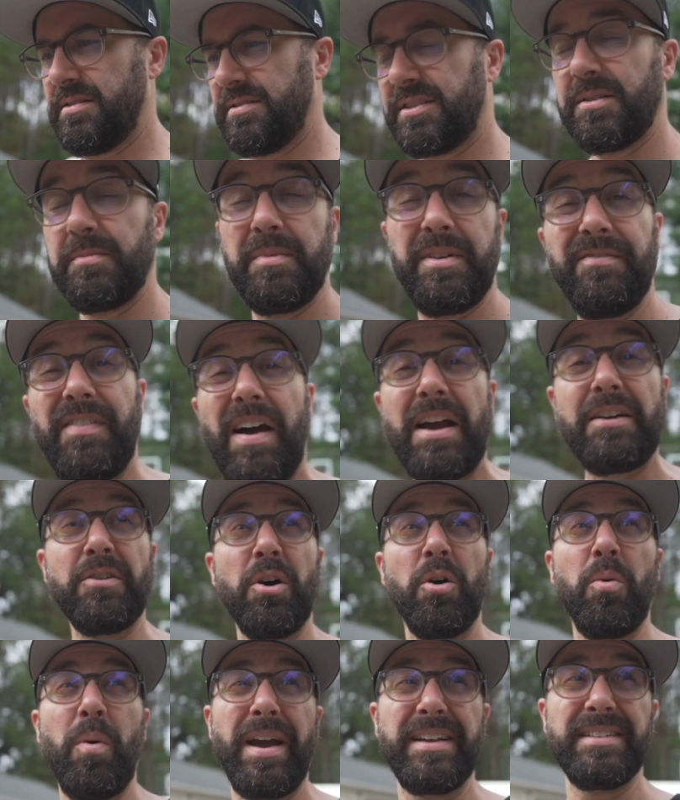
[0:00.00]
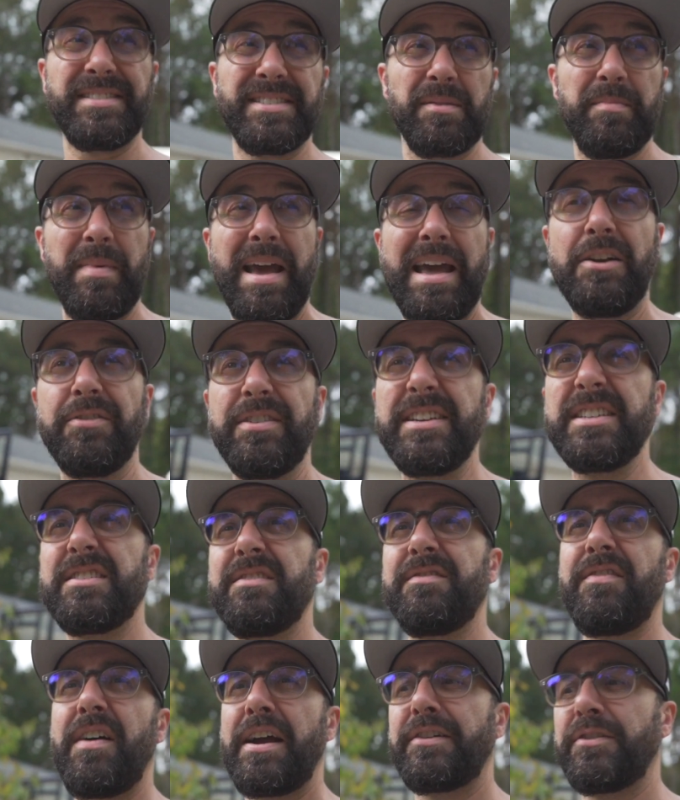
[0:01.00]
some Enviro White, some Henry's
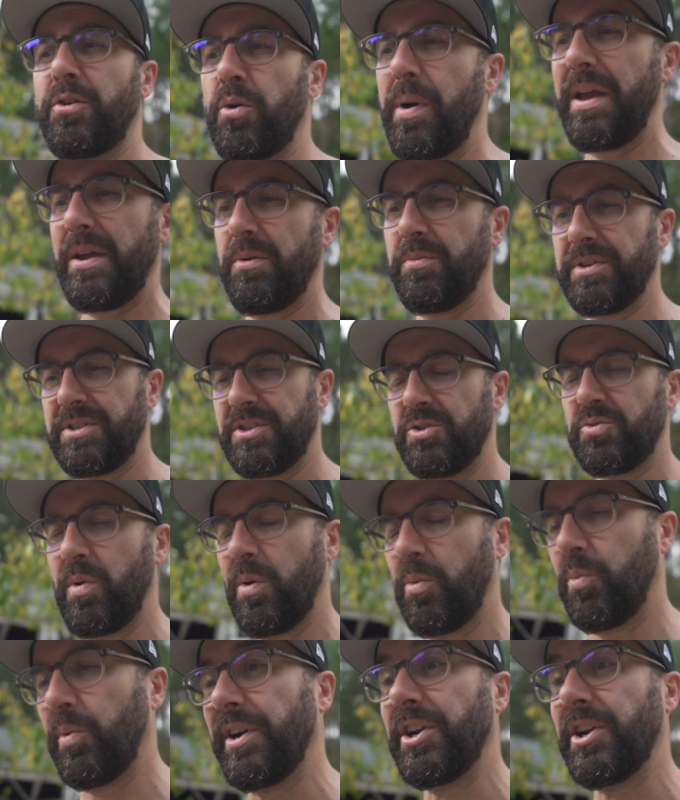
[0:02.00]
Enviro White, which is what we're